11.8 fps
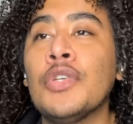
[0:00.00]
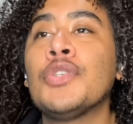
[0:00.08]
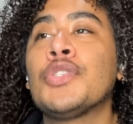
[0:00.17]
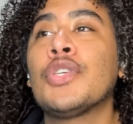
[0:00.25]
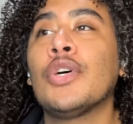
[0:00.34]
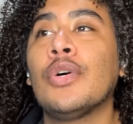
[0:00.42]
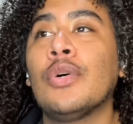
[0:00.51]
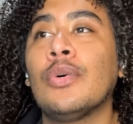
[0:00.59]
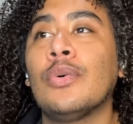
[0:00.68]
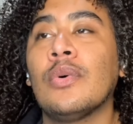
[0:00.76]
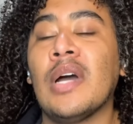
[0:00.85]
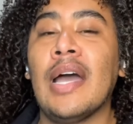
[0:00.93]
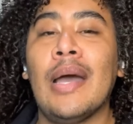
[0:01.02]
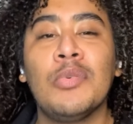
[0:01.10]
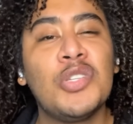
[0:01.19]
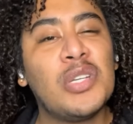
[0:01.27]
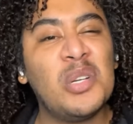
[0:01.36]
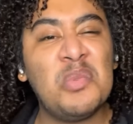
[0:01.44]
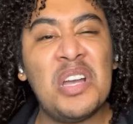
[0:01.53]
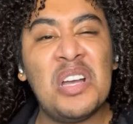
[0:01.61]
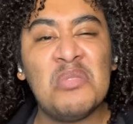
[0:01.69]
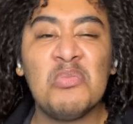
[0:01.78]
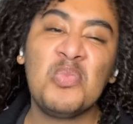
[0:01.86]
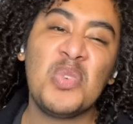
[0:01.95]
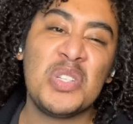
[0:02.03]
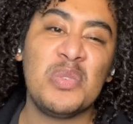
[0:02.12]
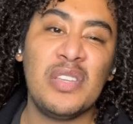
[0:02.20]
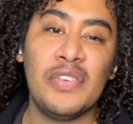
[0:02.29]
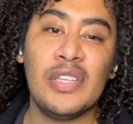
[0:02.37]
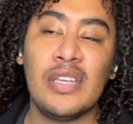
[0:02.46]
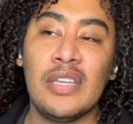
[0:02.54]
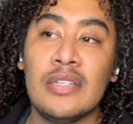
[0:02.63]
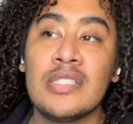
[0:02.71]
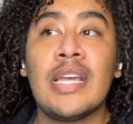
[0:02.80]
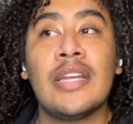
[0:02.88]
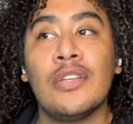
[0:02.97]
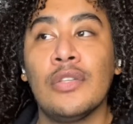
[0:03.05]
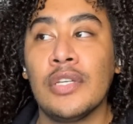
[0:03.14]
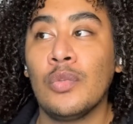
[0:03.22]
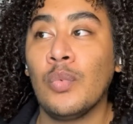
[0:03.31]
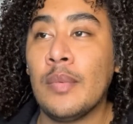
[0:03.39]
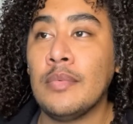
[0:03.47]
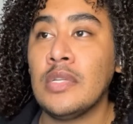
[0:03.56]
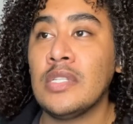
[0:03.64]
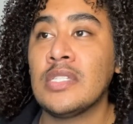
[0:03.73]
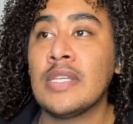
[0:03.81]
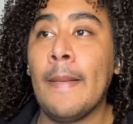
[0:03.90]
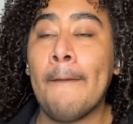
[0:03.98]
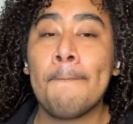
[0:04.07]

So I was looking around, wasn't really feeling it, decided to go look at the women's.